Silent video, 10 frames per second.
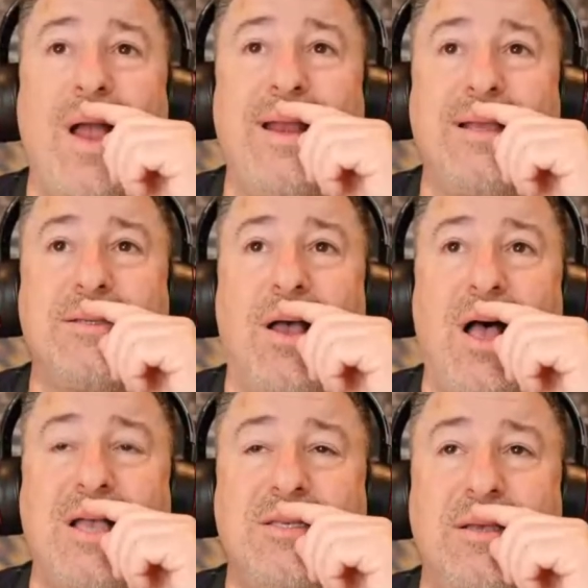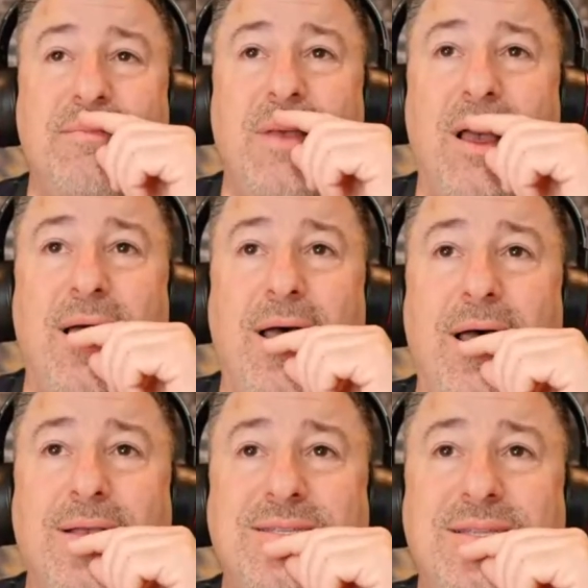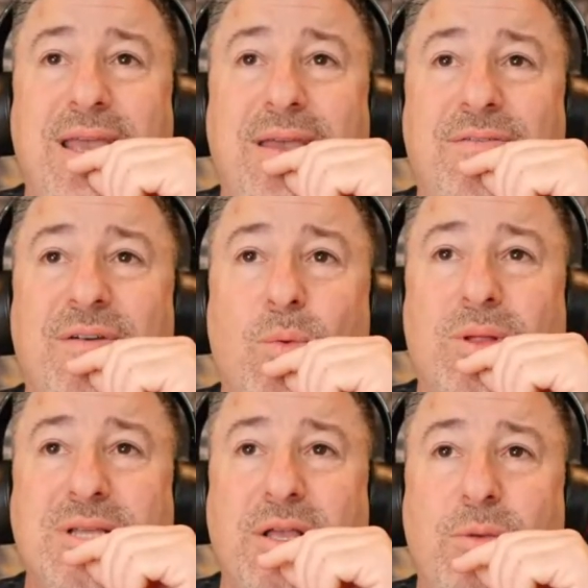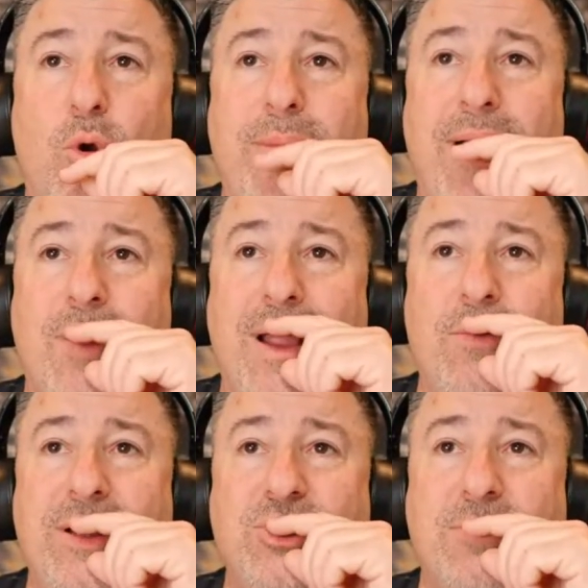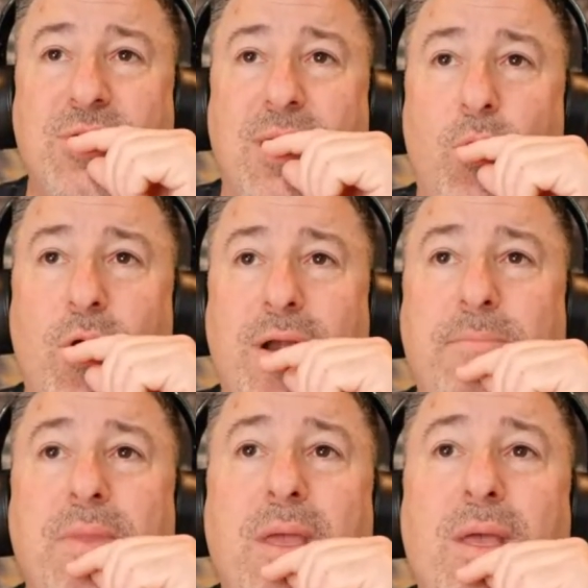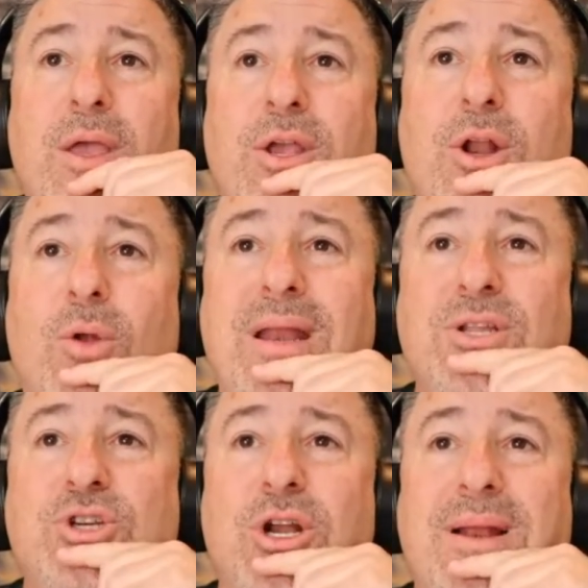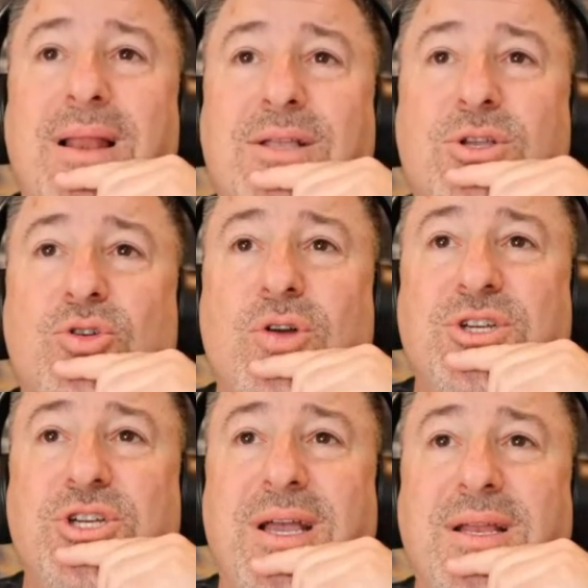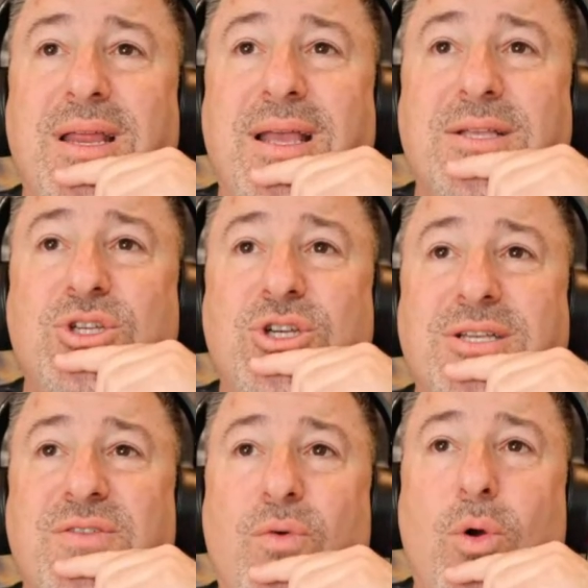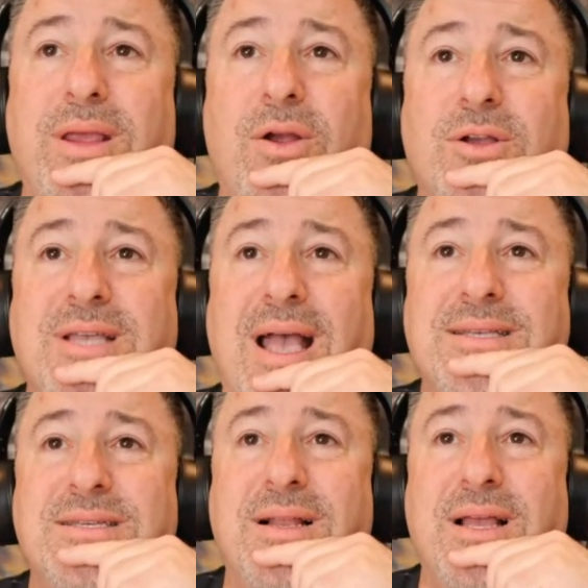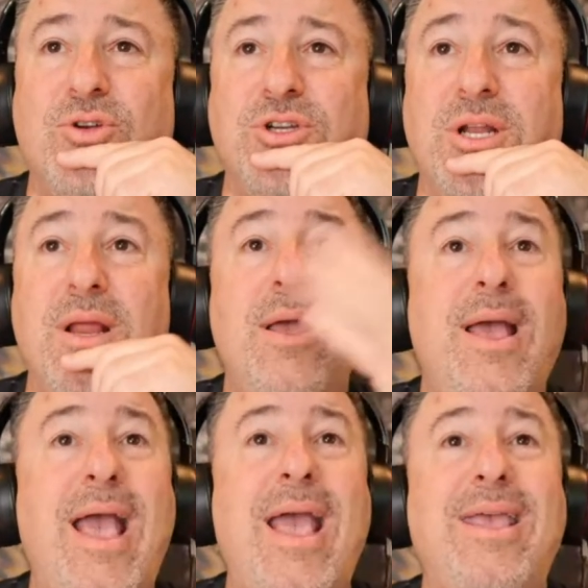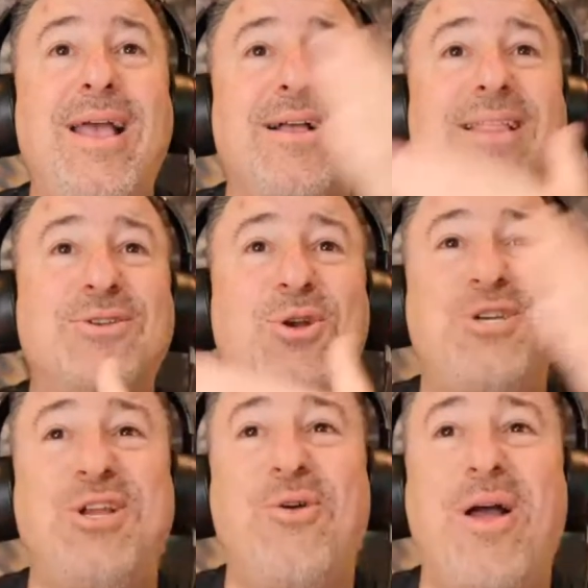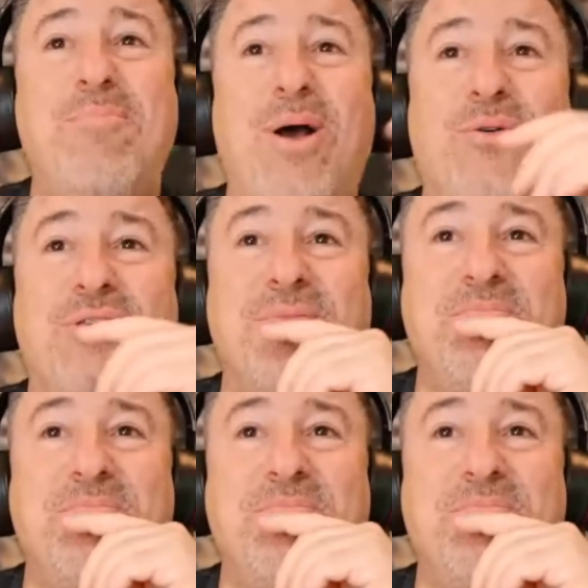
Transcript: is awesome. Uh, Steve will tell you more about Ryan when he jumps on board. You don't need a journeyman electrician. It's just four years as an electrician. Hey, young electrician, you're on both.